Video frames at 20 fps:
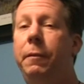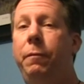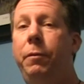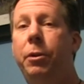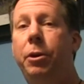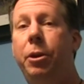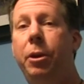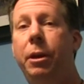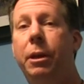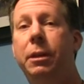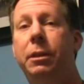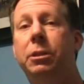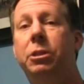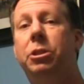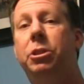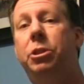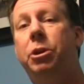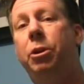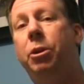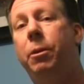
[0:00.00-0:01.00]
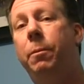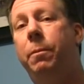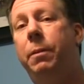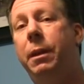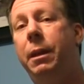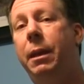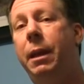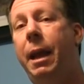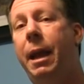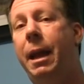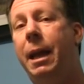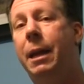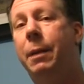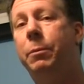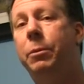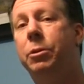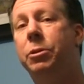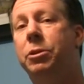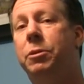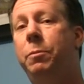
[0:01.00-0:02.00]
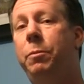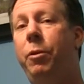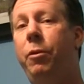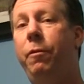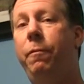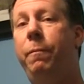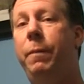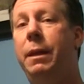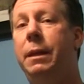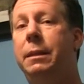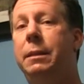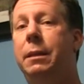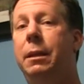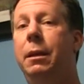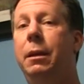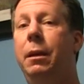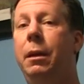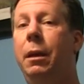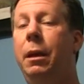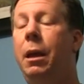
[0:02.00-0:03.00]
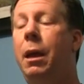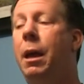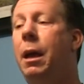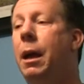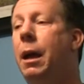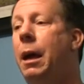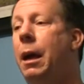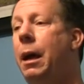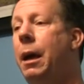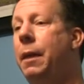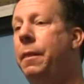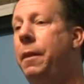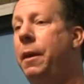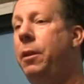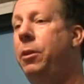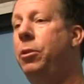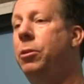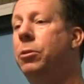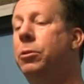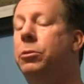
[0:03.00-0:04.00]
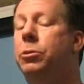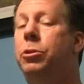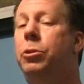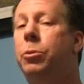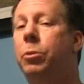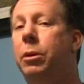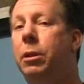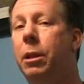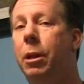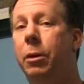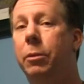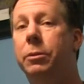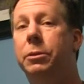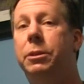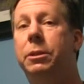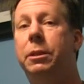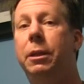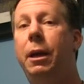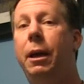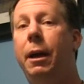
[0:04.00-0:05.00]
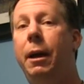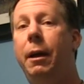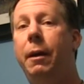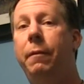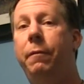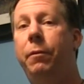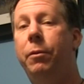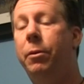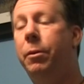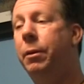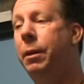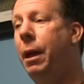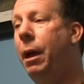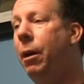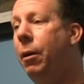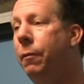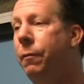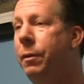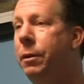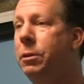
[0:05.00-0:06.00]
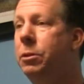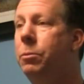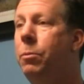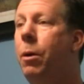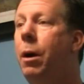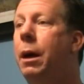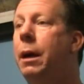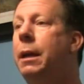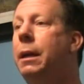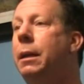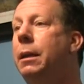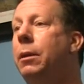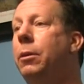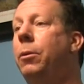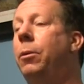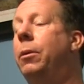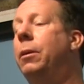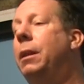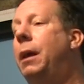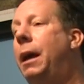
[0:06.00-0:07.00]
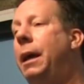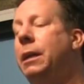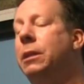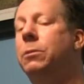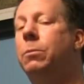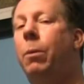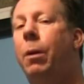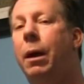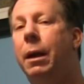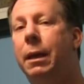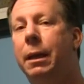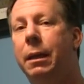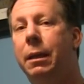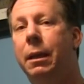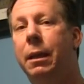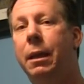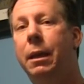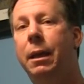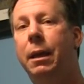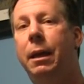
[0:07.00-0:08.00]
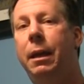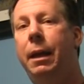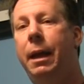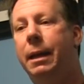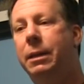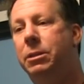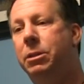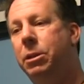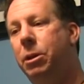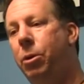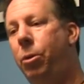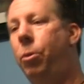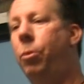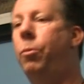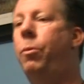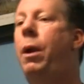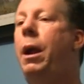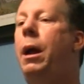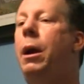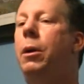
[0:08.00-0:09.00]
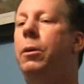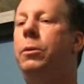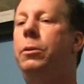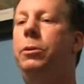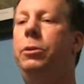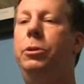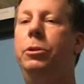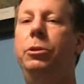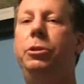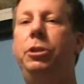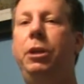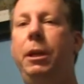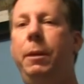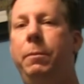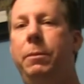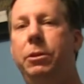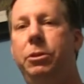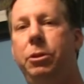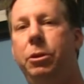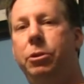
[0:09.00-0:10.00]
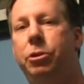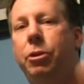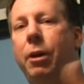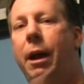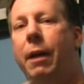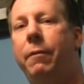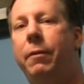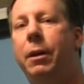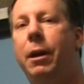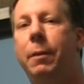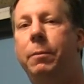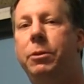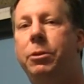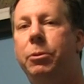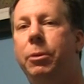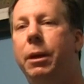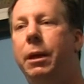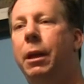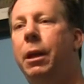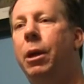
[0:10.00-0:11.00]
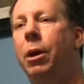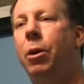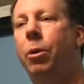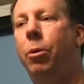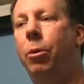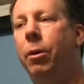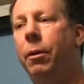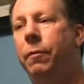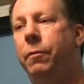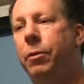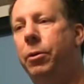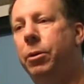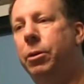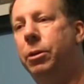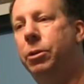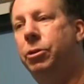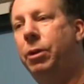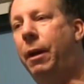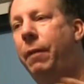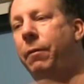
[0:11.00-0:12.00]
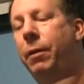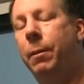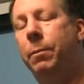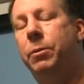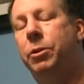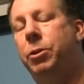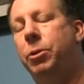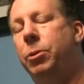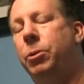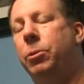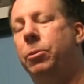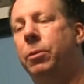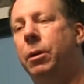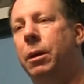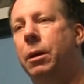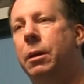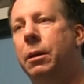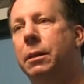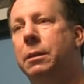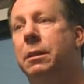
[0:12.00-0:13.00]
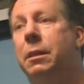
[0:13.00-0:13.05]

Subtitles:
if you're going to disturb the animal's movement, then you're too close. If an elephant's walking or a lion's walking, it has to go around your Jeep because you're driving up to it. Or if you're driving up to a